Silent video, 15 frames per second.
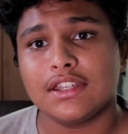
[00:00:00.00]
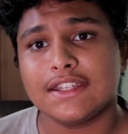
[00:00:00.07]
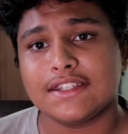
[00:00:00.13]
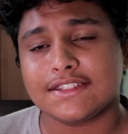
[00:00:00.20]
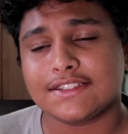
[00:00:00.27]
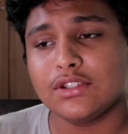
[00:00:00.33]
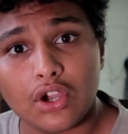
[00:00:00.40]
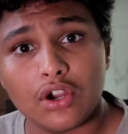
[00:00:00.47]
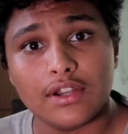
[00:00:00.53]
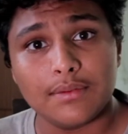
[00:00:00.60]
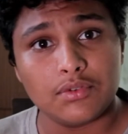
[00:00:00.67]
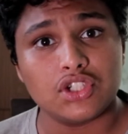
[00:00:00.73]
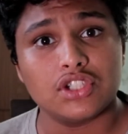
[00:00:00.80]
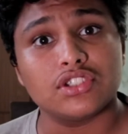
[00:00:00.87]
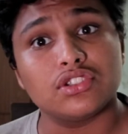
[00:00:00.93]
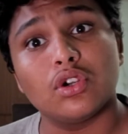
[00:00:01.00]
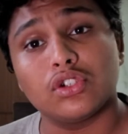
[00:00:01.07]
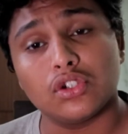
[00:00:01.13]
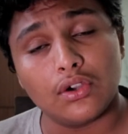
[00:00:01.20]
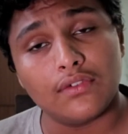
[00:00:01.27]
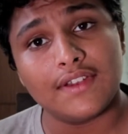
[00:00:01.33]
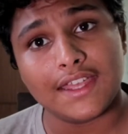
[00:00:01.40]
your image is not
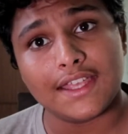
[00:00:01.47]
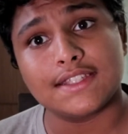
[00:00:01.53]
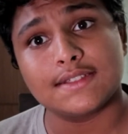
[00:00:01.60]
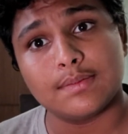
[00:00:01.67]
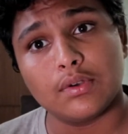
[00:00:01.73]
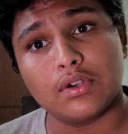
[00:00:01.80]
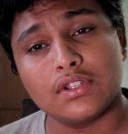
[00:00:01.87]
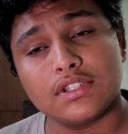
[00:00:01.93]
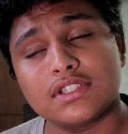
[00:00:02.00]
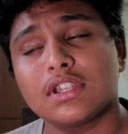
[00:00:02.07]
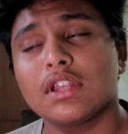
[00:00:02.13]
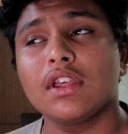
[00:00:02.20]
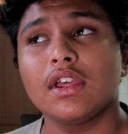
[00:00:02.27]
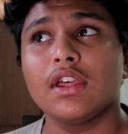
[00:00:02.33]
overexposed.